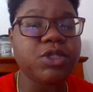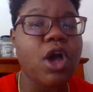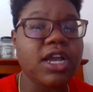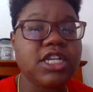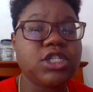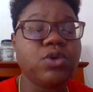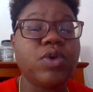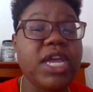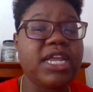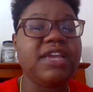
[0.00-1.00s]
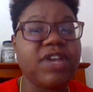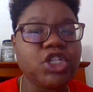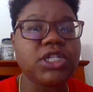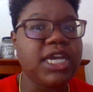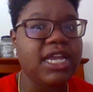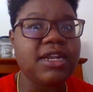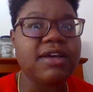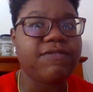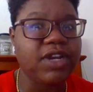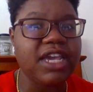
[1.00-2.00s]
talking to and eventually ended
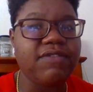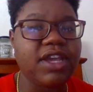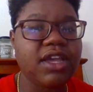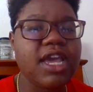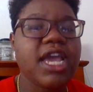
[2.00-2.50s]
up forgiving.